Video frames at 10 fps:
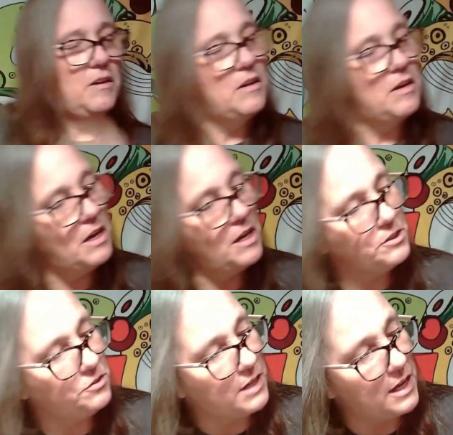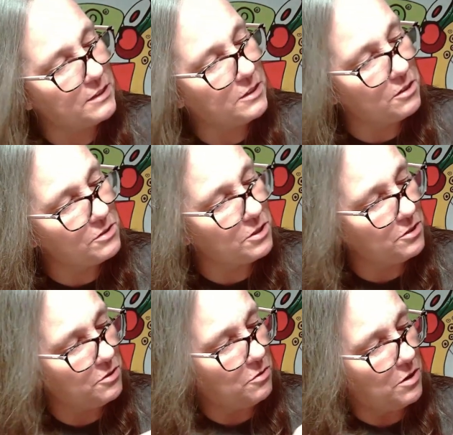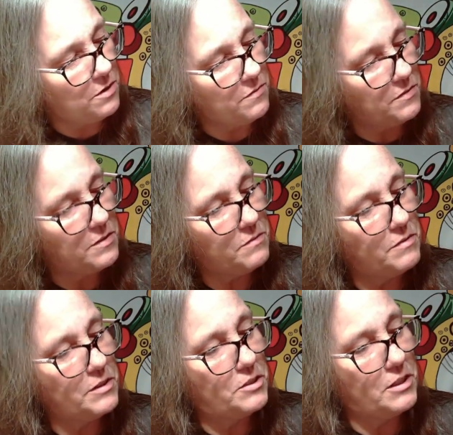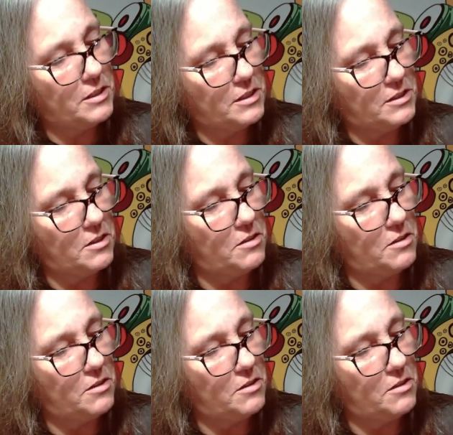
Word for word: And you can close her door. Let me make sure I got this on